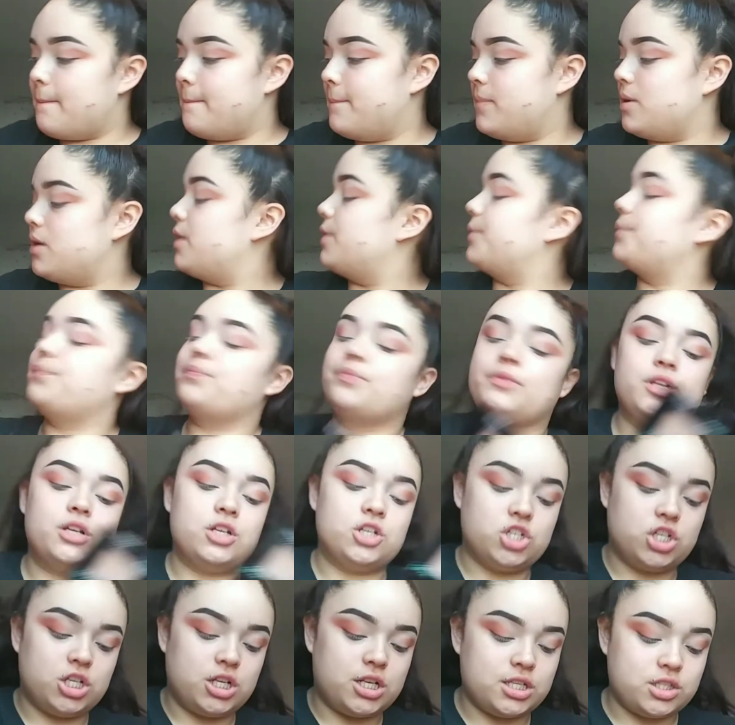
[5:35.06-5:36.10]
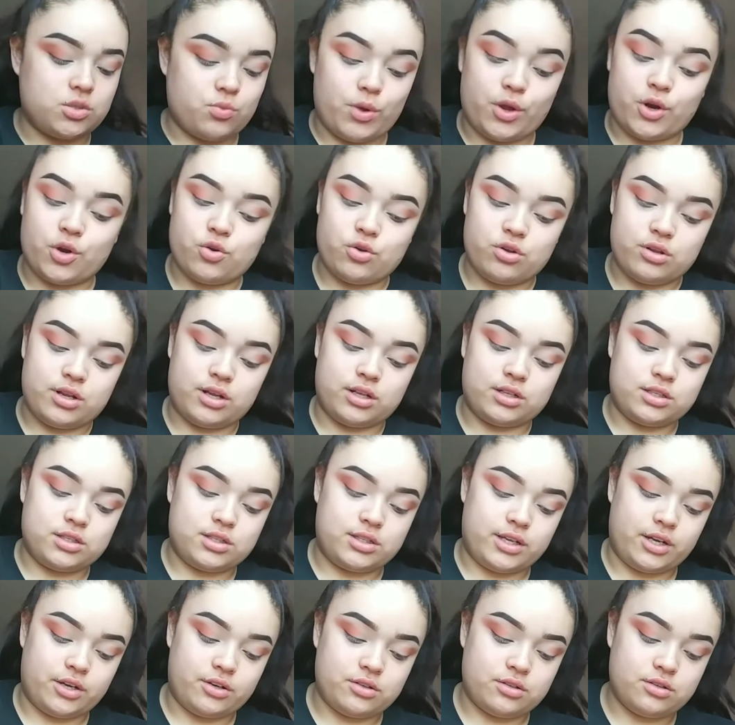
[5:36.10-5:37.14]
but she doesn't want to go
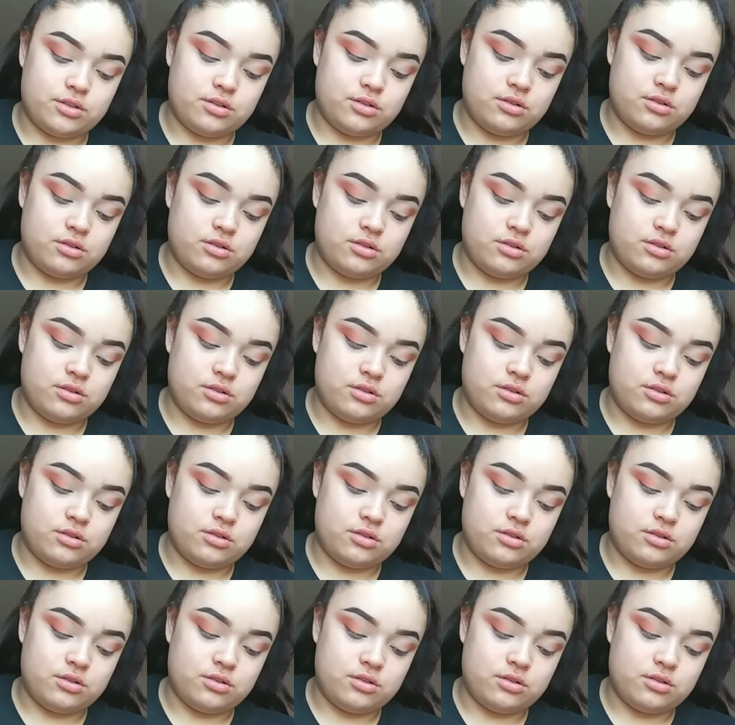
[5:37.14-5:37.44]
downstairs.